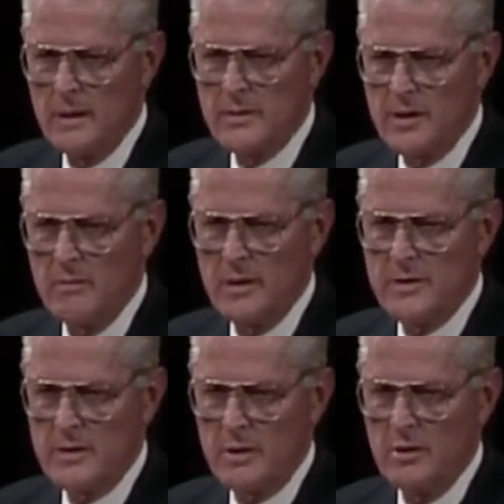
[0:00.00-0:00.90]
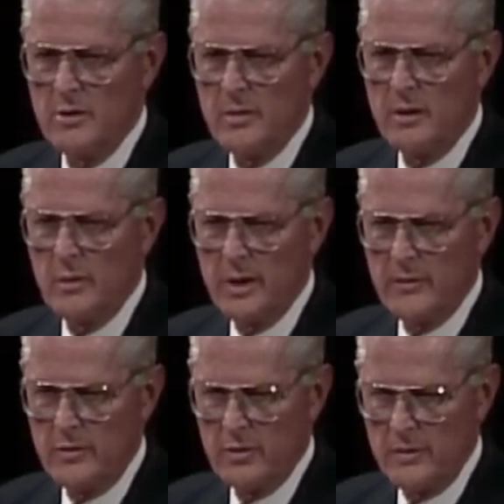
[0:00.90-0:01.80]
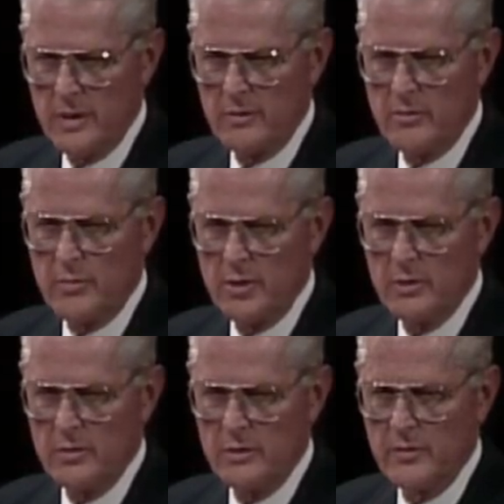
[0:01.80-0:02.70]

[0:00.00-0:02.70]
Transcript: Some months ago, my wife drove down to Provo